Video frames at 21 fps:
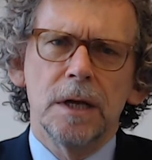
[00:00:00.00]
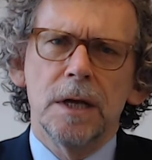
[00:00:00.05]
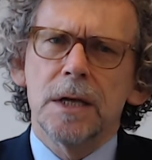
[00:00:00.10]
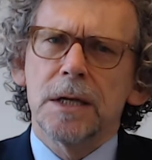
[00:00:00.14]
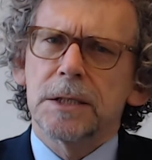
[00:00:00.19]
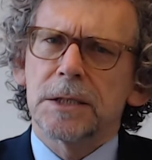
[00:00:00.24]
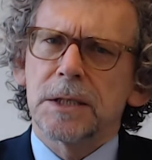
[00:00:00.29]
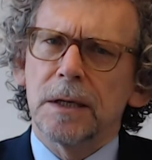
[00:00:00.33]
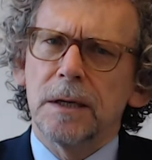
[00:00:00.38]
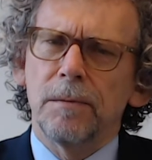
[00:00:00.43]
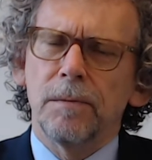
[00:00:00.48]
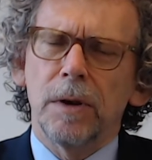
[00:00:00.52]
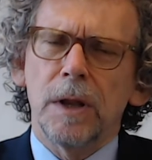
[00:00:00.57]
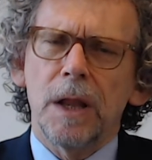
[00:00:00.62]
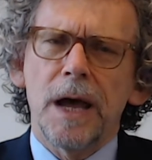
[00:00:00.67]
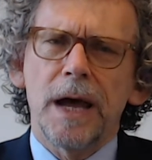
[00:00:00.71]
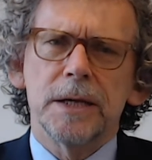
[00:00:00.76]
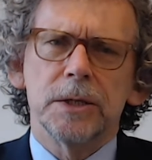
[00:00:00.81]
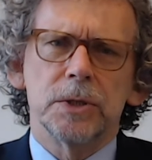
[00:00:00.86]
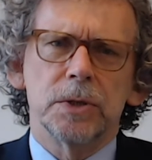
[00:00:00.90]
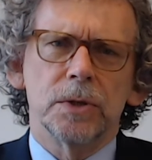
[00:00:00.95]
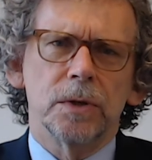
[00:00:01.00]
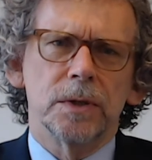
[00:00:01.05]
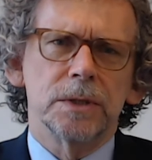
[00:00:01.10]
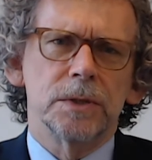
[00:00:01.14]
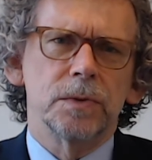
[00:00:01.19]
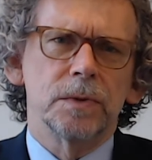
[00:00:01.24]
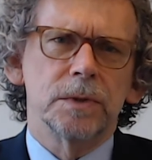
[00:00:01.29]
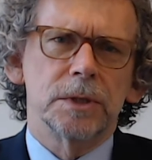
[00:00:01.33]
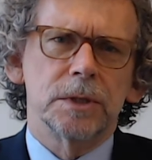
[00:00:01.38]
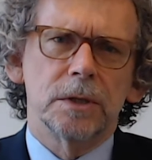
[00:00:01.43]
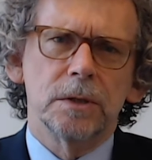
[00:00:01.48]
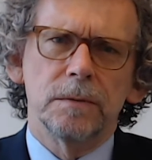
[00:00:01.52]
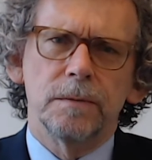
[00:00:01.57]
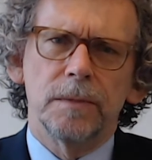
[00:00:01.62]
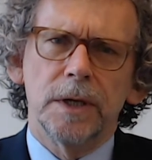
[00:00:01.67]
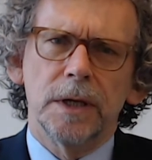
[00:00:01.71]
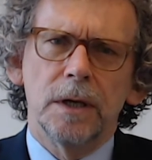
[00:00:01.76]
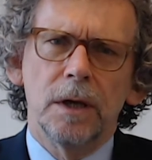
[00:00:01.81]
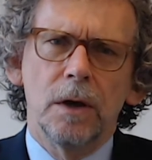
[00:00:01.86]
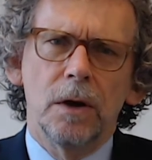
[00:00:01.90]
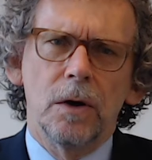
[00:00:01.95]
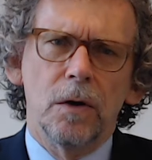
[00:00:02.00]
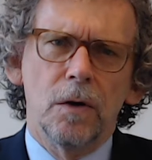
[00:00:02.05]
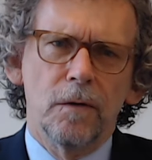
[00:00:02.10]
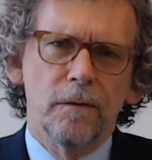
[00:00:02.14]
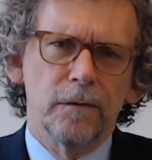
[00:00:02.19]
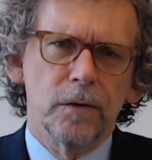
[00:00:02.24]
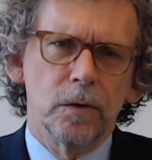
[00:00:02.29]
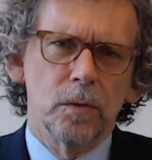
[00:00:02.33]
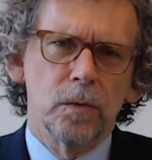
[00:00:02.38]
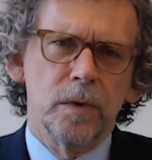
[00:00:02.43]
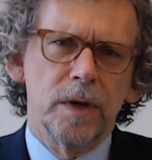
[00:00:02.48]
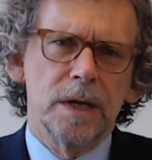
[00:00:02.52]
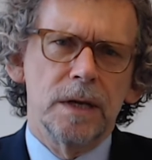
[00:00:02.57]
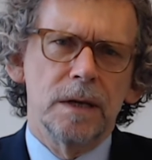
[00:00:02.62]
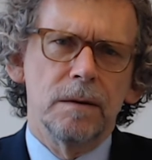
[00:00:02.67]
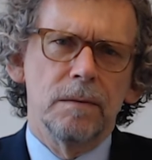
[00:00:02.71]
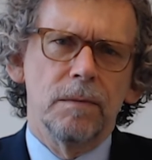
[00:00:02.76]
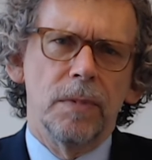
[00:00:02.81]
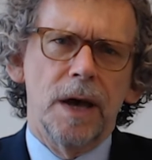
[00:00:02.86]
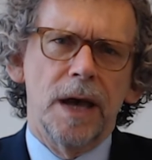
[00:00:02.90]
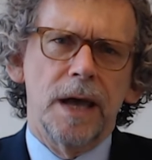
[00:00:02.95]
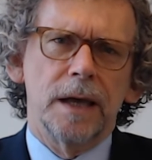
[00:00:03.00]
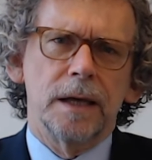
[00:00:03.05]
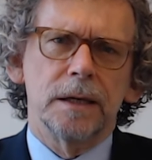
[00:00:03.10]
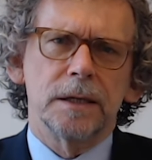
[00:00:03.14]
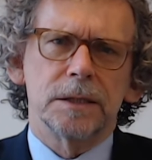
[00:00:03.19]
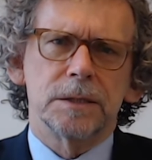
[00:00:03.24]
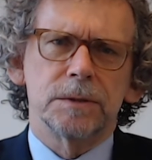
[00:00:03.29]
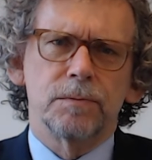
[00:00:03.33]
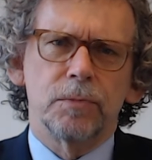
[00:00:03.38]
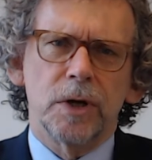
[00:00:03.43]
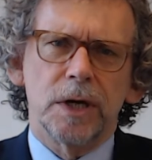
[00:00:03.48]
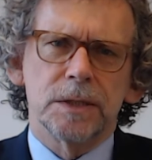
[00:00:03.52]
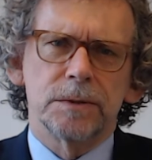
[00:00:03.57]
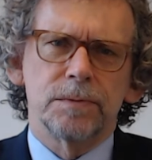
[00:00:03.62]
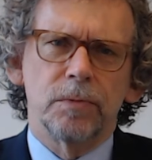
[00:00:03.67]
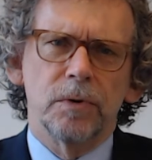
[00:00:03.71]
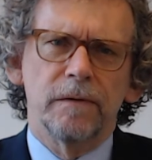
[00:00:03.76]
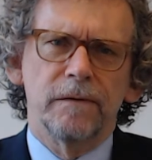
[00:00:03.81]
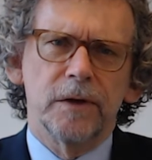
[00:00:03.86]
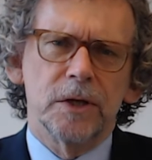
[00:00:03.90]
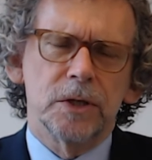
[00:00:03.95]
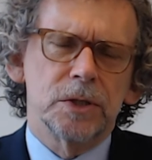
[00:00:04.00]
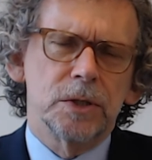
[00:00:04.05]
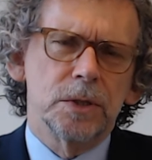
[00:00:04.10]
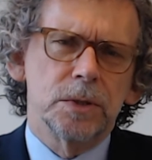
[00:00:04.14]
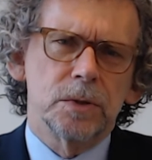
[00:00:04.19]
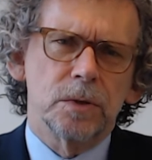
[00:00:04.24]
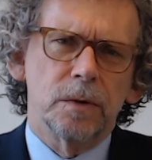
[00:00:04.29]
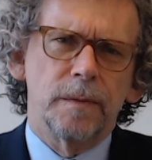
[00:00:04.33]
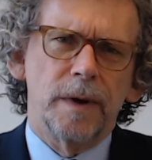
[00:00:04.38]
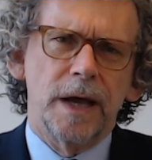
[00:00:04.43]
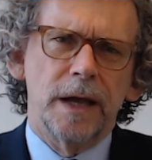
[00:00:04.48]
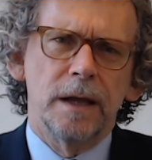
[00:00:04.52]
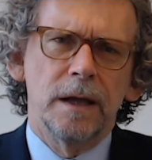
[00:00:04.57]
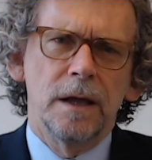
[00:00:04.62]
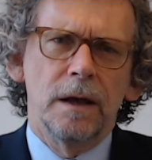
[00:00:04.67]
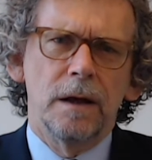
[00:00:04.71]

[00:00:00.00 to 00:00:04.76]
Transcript: It's an implied choice which could be overridden by express provisions or by